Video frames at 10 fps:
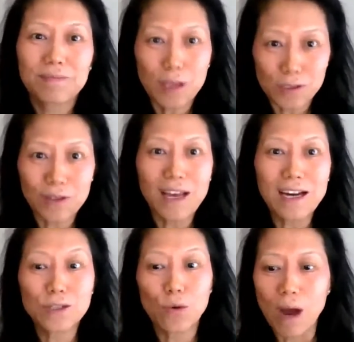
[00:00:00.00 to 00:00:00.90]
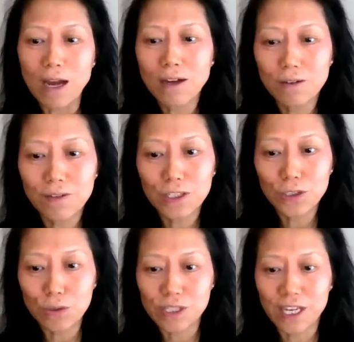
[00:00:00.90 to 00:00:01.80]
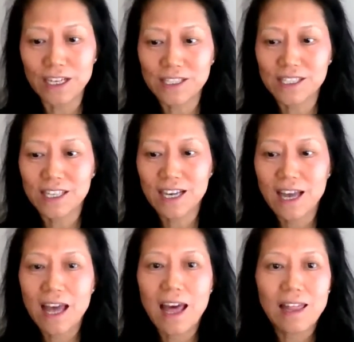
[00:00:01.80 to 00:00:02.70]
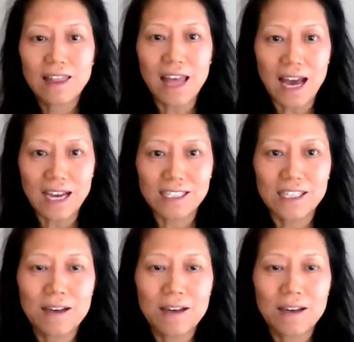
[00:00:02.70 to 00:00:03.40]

So that is one of the use cases that